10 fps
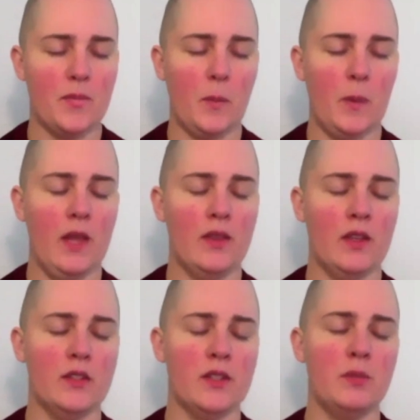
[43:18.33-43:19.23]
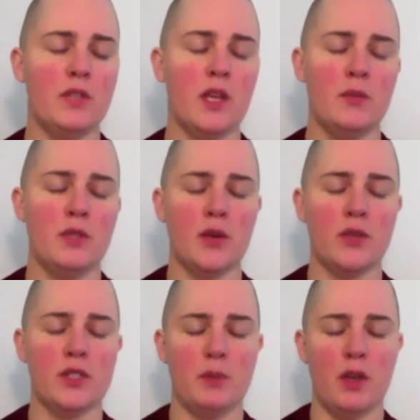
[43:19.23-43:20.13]
And then sometimes our
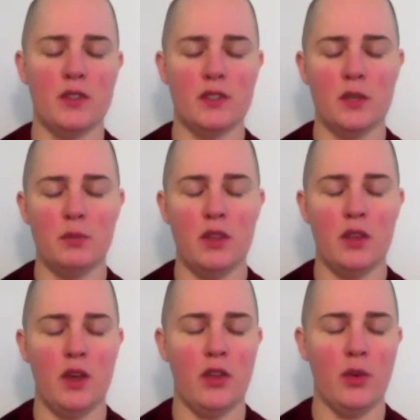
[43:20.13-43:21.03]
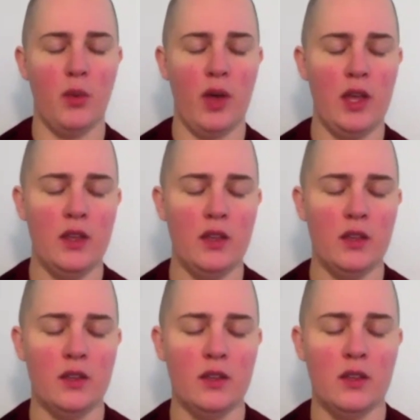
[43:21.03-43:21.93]
response can be the other way,
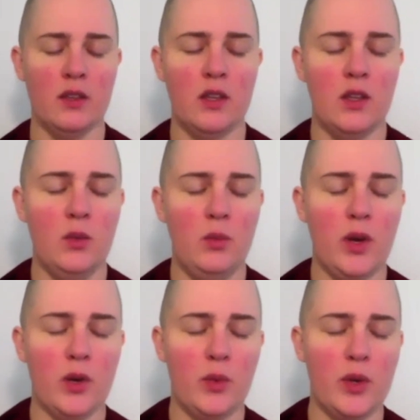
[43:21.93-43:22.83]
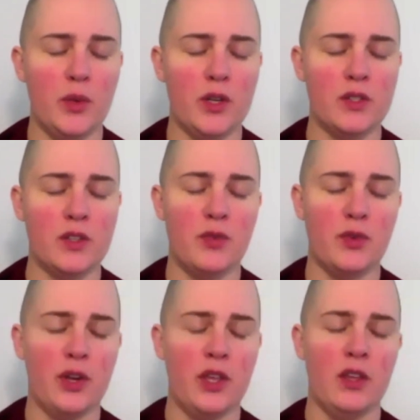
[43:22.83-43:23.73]
where when we're
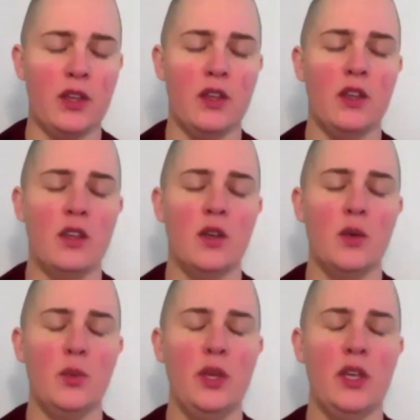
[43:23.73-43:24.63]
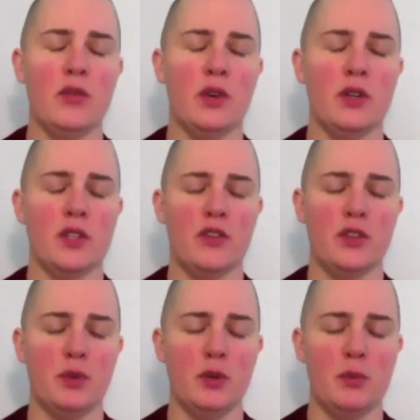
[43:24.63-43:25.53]
suffering, we give ourselves
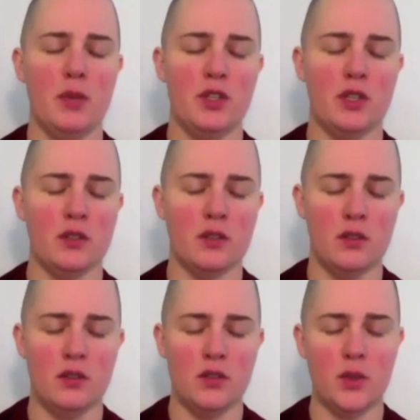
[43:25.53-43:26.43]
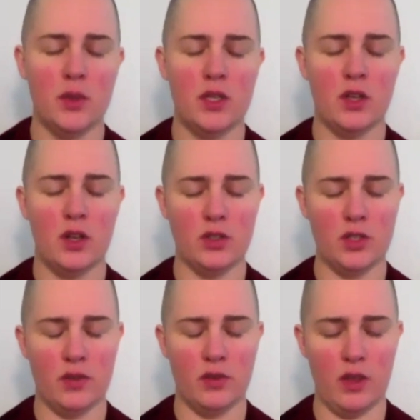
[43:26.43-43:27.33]
permission to indulge
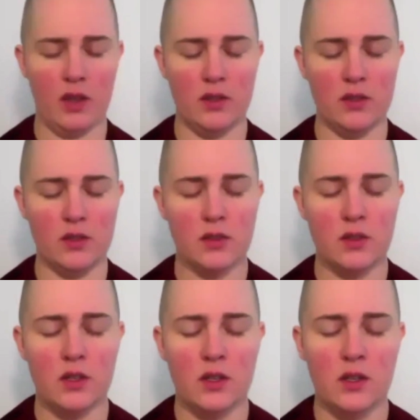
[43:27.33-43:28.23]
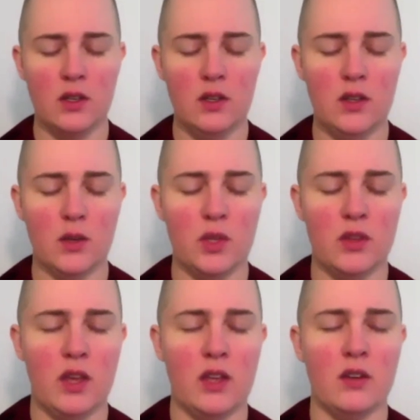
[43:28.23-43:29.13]
in things that we
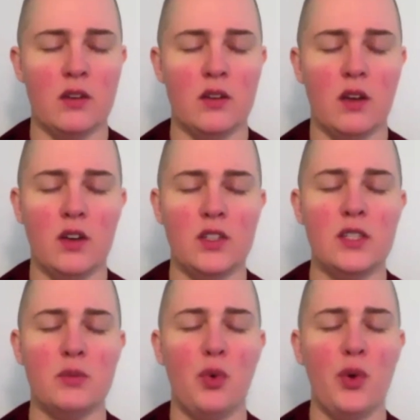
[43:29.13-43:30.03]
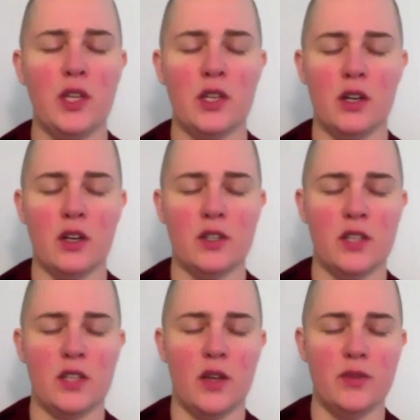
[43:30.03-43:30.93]
then are disappointed in
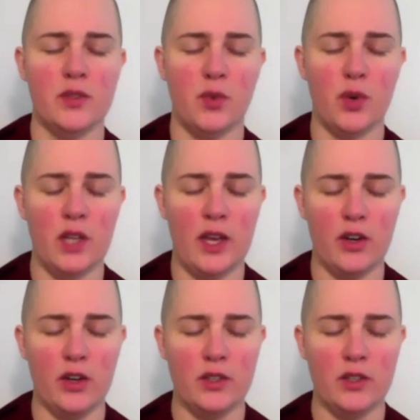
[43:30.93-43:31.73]
ourselves for later.